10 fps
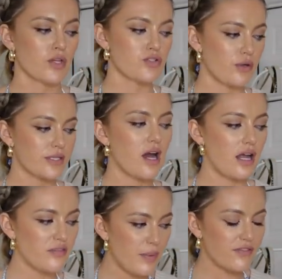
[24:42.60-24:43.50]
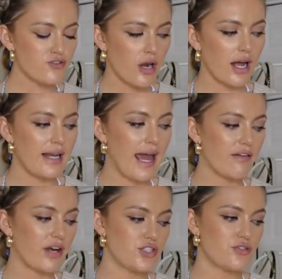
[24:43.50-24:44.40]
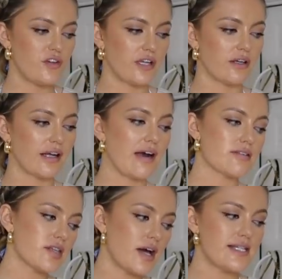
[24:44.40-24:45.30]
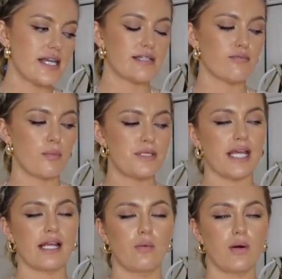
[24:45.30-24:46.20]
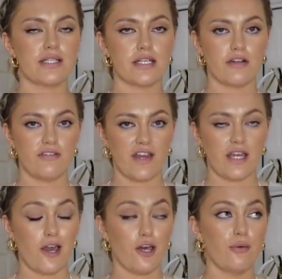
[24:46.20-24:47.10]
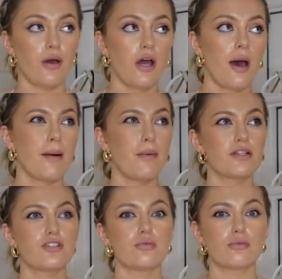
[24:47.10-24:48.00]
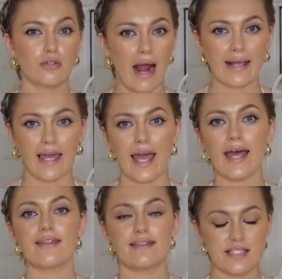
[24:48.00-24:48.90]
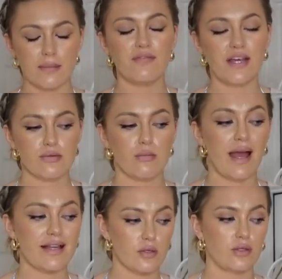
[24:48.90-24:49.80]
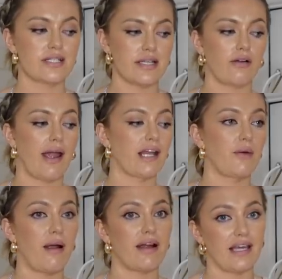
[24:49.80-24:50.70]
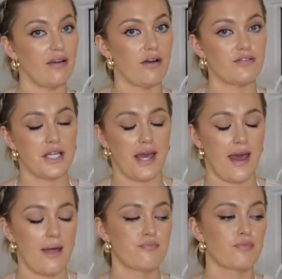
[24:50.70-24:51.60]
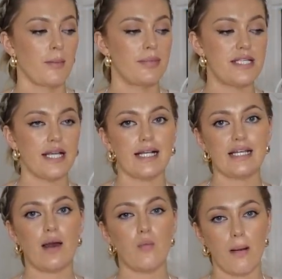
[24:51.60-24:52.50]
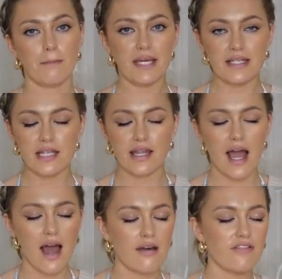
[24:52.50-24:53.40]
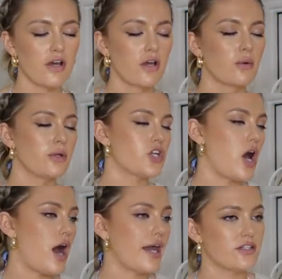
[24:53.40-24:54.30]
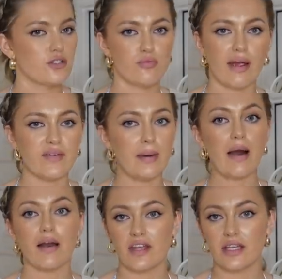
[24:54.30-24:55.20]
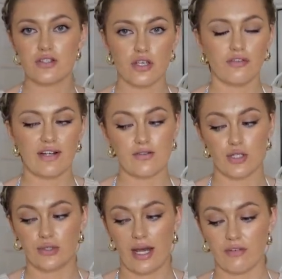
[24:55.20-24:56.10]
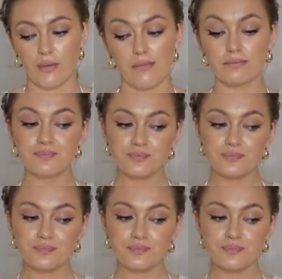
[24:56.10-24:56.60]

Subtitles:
So it's kind of a bit of trial and error, just figuring out sizes and what particular ones are going to fit you. But once you crack it, some of their swimwear is honestly great and I wear it year after year. Particularly their one piece that they have, which I just rave about. I think it's so flattering on everyone.